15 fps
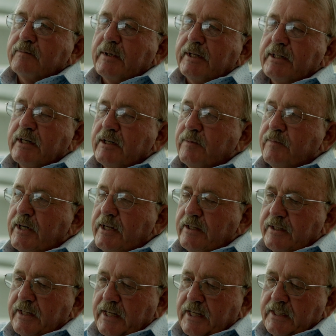And my younger
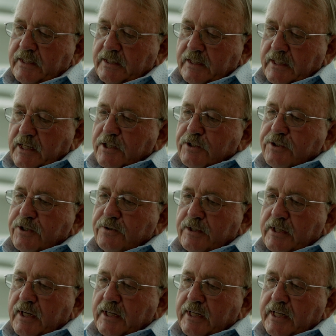brother had two
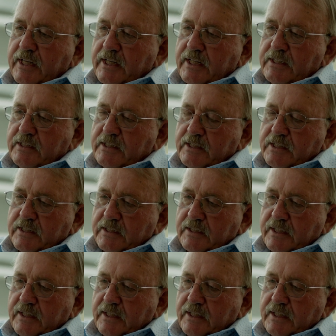young kids.